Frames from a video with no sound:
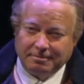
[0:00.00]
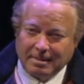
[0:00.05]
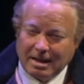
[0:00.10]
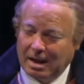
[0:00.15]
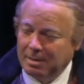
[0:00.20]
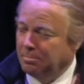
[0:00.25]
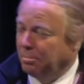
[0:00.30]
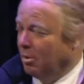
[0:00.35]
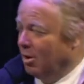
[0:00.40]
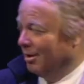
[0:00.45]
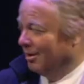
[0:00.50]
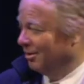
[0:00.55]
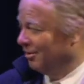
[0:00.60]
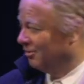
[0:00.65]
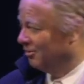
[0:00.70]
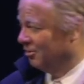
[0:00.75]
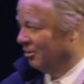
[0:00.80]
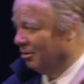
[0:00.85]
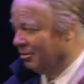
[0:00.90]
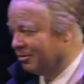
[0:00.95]
I bought and
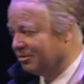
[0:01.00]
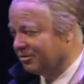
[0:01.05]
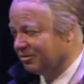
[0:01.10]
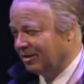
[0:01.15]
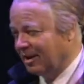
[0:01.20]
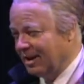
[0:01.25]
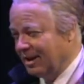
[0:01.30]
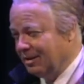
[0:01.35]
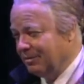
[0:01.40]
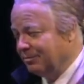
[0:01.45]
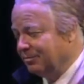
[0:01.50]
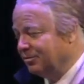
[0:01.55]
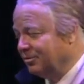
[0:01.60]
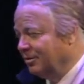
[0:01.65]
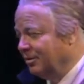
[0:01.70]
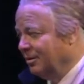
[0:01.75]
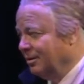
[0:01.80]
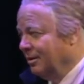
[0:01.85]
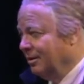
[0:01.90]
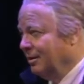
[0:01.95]
sold slaves.
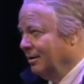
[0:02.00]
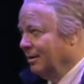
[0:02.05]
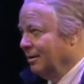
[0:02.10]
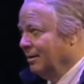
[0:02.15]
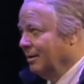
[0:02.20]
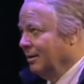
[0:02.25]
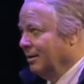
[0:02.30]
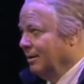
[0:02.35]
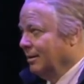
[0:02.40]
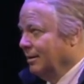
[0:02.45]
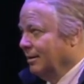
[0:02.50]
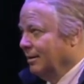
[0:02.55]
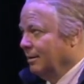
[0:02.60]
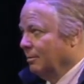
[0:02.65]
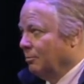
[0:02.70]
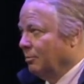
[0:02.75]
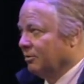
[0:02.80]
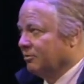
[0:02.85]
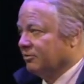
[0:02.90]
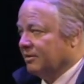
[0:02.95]

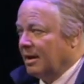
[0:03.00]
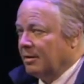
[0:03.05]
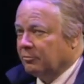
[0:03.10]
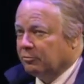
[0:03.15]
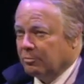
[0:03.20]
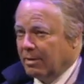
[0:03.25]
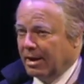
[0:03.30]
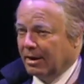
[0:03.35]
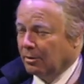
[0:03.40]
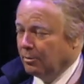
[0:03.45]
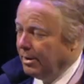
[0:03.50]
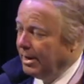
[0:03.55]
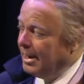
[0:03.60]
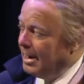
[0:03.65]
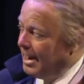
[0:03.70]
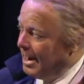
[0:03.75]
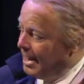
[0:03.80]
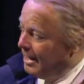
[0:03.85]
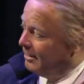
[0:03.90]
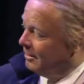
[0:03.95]
When slaves ran away,
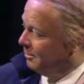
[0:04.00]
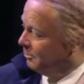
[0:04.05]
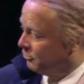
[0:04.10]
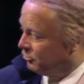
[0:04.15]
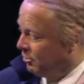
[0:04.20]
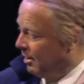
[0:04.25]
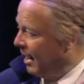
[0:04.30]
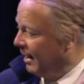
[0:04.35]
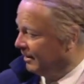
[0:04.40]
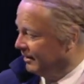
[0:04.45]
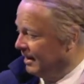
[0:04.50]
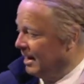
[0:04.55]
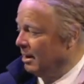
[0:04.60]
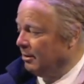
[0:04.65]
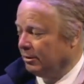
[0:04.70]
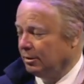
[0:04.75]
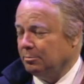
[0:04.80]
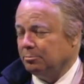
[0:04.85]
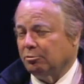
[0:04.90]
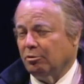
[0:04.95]
I had them tracked
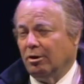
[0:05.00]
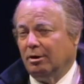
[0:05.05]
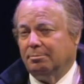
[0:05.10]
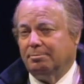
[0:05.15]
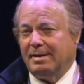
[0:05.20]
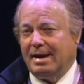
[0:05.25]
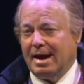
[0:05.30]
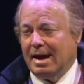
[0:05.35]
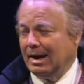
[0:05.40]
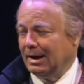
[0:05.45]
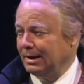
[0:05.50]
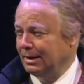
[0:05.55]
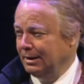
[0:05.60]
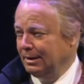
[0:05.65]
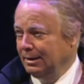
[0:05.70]
down and brought back.